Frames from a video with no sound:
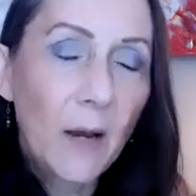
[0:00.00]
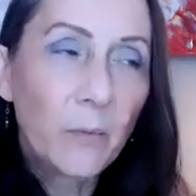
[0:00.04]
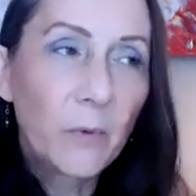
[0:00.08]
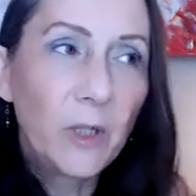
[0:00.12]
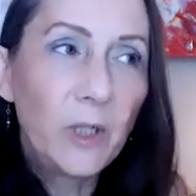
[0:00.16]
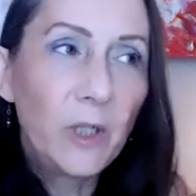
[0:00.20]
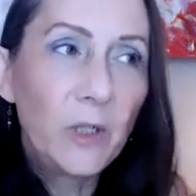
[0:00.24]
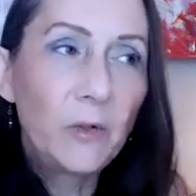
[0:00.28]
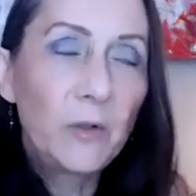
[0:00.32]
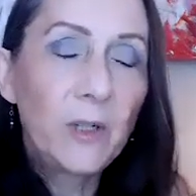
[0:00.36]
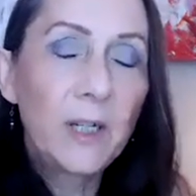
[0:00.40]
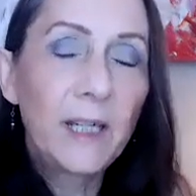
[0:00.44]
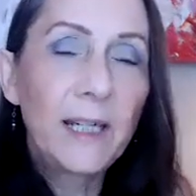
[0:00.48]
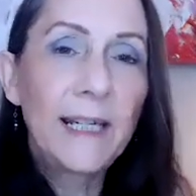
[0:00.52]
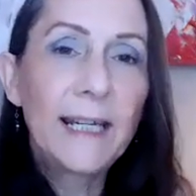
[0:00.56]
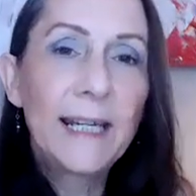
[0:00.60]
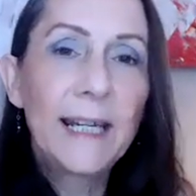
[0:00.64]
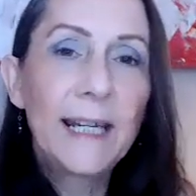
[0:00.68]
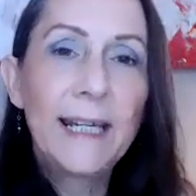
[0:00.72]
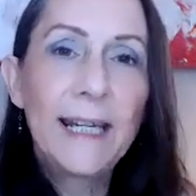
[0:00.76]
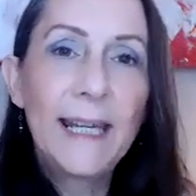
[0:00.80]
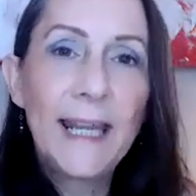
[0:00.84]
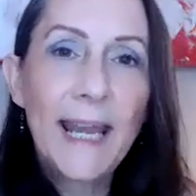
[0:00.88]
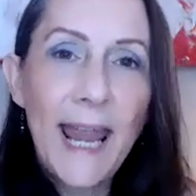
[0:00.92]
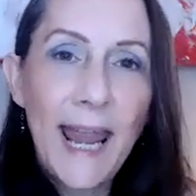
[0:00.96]
when you can
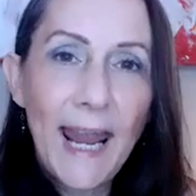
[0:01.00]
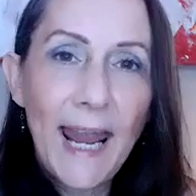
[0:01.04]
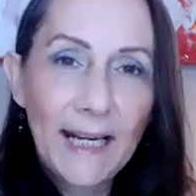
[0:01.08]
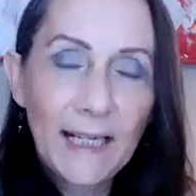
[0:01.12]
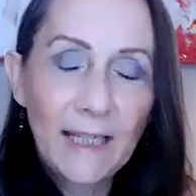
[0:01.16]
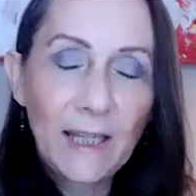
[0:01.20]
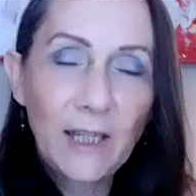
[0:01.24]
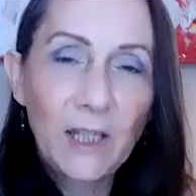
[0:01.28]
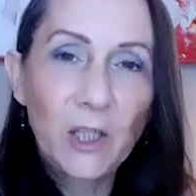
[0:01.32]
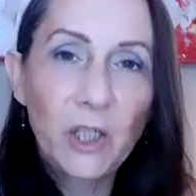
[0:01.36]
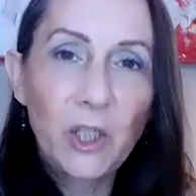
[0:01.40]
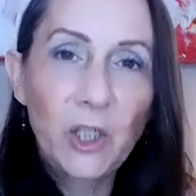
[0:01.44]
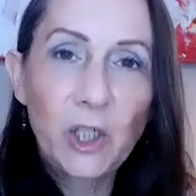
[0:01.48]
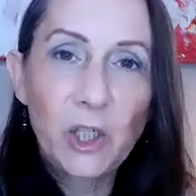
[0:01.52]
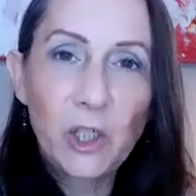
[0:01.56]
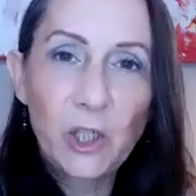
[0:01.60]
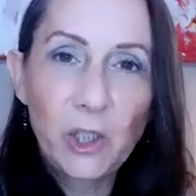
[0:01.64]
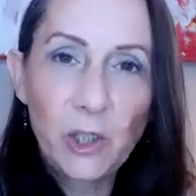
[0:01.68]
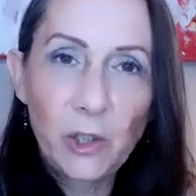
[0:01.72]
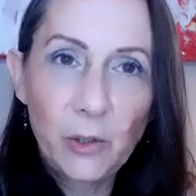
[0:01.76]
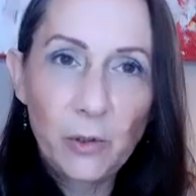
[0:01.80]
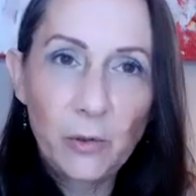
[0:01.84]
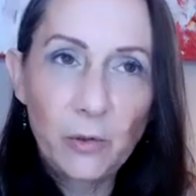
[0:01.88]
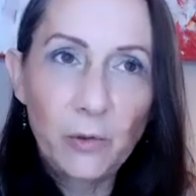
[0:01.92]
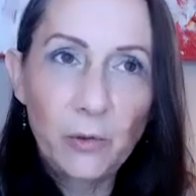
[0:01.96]
connect the
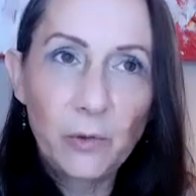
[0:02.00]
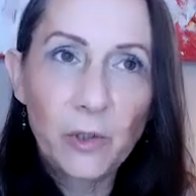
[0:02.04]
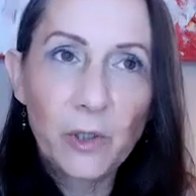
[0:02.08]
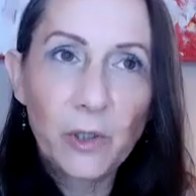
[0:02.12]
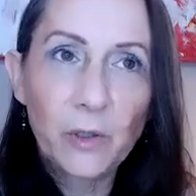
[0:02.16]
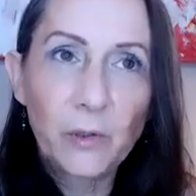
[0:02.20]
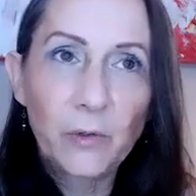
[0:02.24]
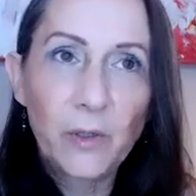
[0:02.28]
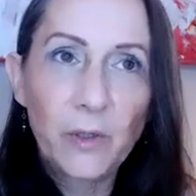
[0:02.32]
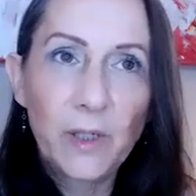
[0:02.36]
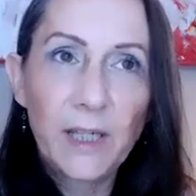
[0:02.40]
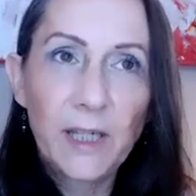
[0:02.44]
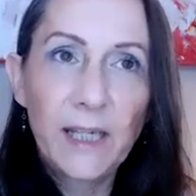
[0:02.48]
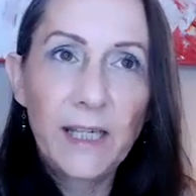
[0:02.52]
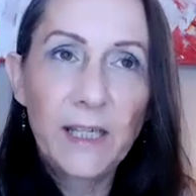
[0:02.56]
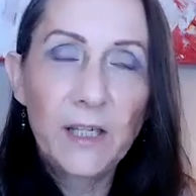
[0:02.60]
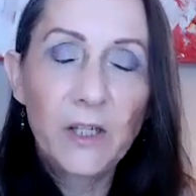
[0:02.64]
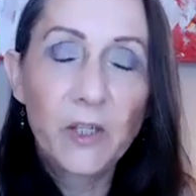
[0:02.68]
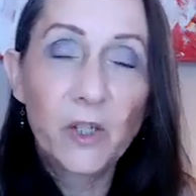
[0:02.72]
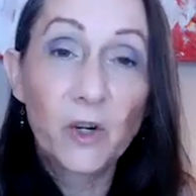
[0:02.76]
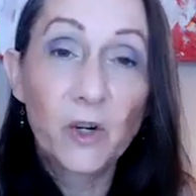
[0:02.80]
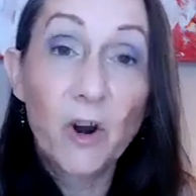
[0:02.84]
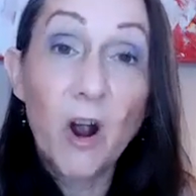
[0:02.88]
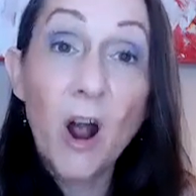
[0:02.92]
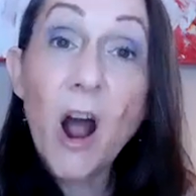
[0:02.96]
two so that
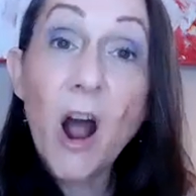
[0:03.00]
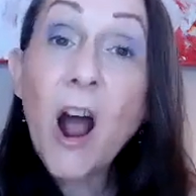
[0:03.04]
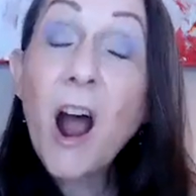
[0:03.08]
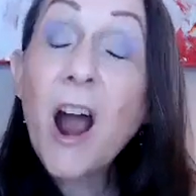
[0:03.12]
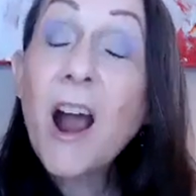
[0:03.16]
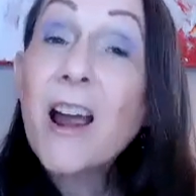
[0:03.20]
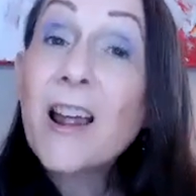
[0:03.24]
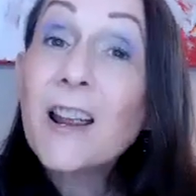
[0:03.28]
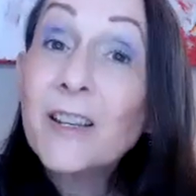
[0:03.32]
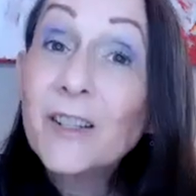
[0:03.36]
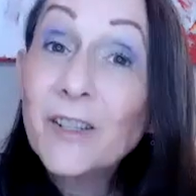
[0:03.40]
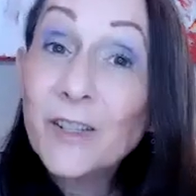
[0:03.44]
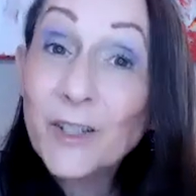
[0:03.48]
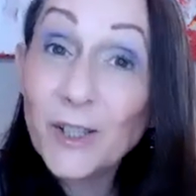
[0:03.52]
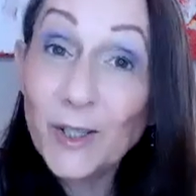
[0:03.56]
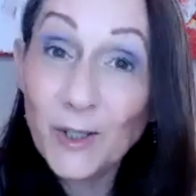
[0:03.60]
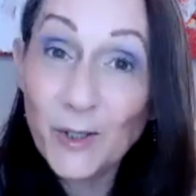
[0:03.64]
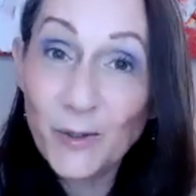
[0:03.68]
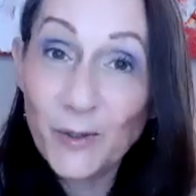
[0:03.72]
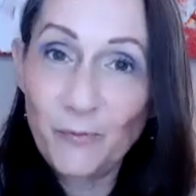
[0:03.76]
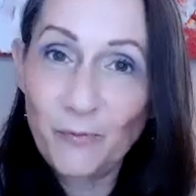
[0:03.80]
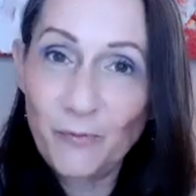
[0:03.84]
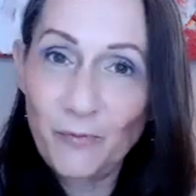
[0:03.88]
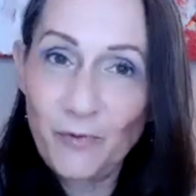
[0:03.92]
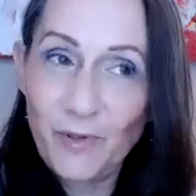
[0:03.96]
it's your heart
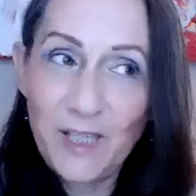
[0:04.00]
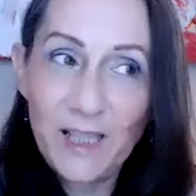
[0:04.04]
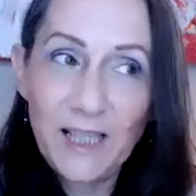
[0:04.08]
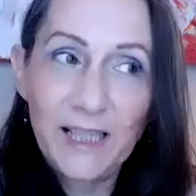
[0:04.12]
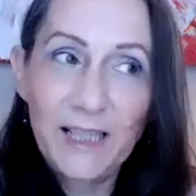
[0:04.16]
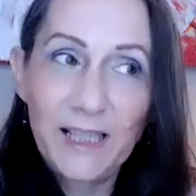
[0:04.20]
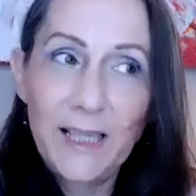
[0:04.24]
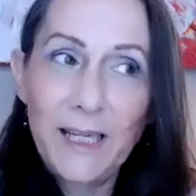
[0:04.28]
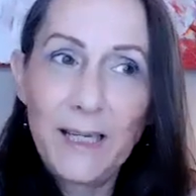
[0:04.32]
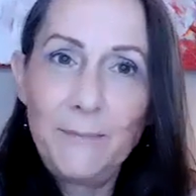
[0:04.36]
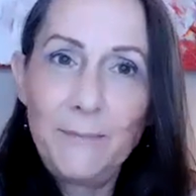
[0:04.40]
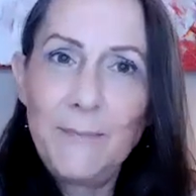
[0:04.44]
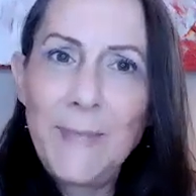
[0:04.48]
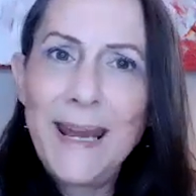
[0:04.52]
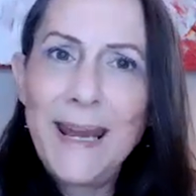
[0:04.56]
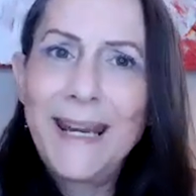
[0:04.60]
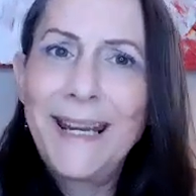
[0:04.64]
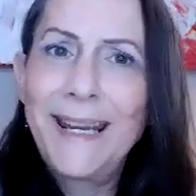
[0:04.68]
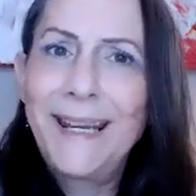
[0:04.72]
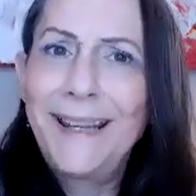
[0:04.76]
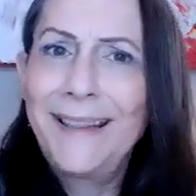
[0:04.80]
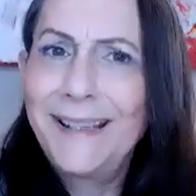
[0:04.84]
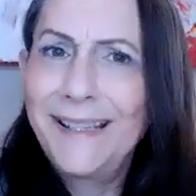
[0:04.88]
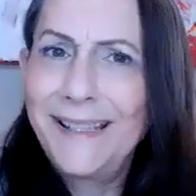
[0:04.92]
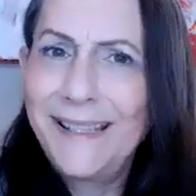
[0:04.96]
that's really
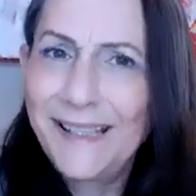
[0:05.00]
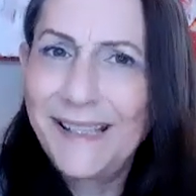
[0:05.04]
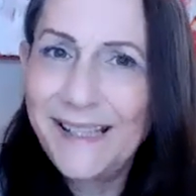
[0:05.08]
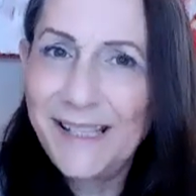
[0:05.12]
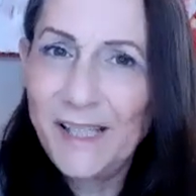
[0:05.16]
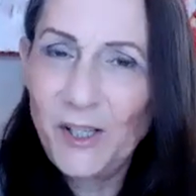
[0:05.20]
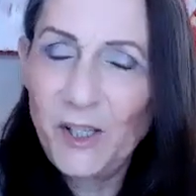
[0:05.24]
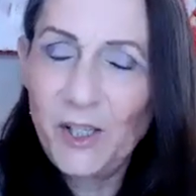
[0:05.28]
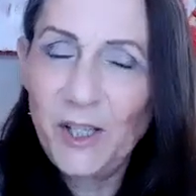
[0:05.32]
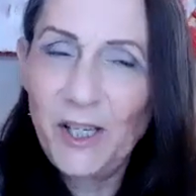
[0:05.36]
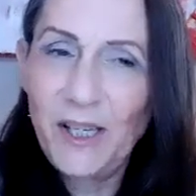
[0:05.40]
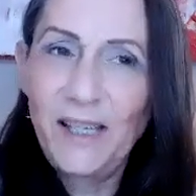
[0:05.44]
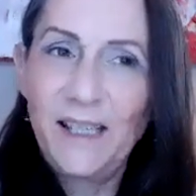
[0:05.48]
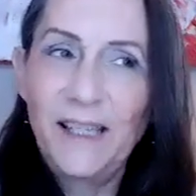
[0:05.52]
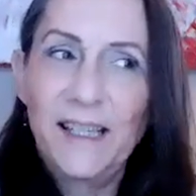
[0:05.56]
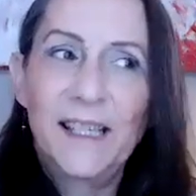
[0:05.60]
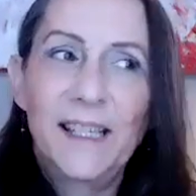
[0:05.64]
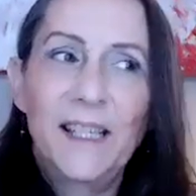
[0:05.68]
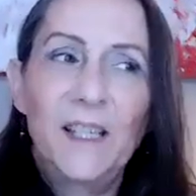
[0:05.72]
making the decisions,